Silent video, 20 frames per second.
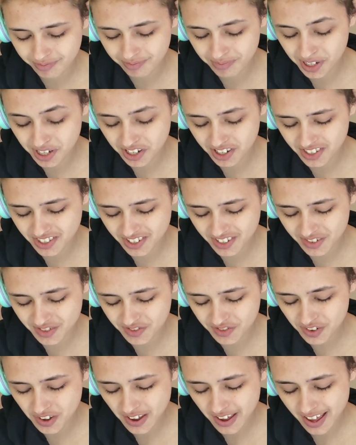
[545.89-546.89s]
because
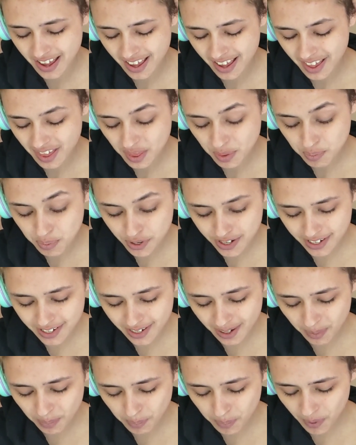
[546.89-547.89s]
of the
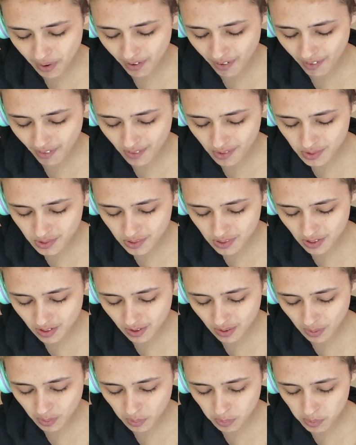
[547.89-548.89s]
breed, but
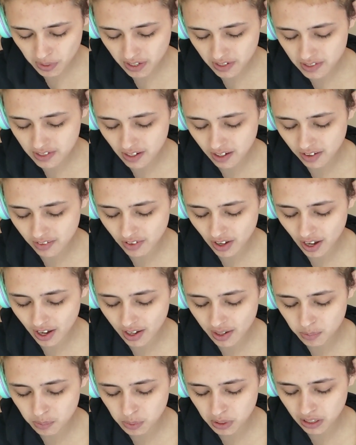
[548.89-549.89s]
also because I have
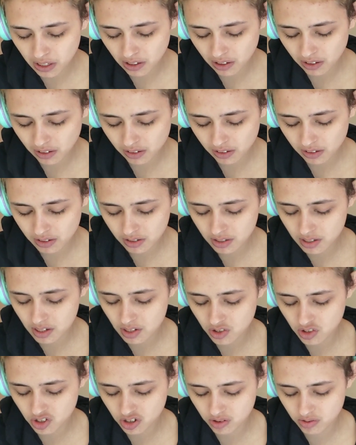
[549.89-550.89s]
had Bean
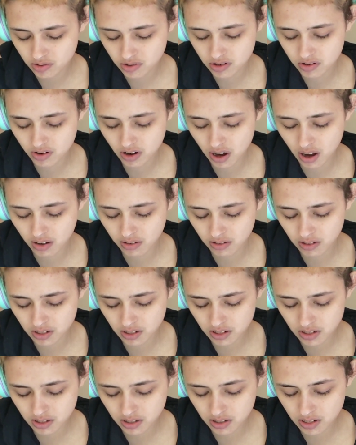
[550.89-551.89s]
since she was around
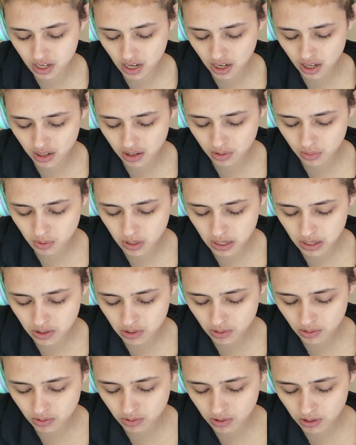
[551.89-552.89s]
10
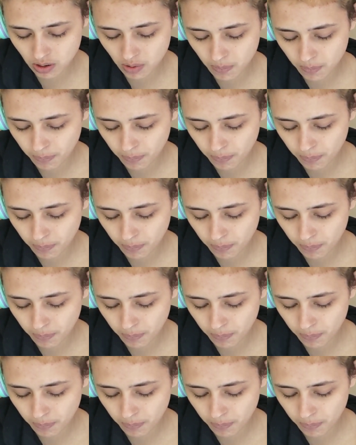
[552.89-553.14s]
weeks old.